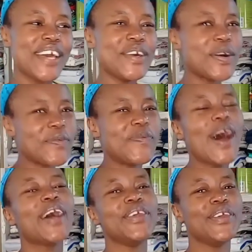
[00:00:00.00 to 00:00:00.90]
I hope
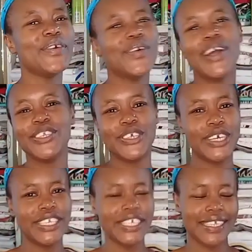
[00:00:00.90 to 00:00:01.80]
you
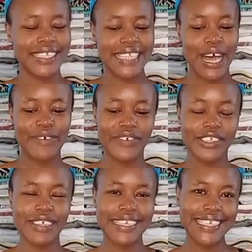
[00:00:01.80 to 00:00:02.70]
enjoyed Jana's
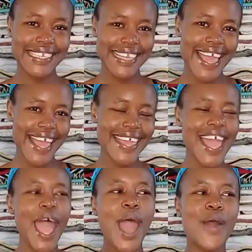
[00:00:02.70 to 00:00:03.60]
outfit. So today
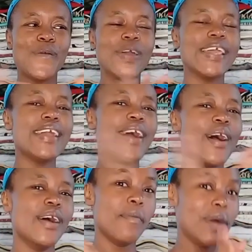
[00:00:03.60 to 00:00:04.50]
we
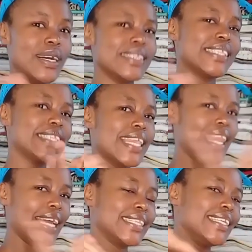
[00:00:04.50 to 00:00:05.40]
are about to
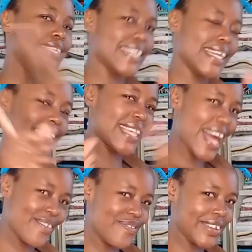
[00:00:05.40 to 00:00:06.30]
select the day's
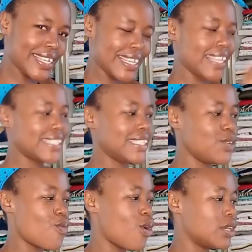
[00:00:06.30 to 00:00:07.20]
outfit. Let's
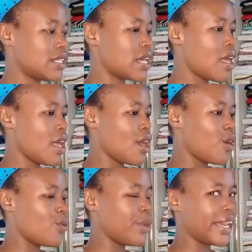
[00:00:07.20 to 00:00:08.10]
see what
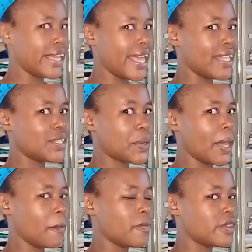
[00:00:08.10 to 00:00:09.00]
we can get.
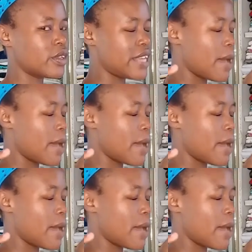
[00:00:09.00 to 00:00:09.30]
Okay, so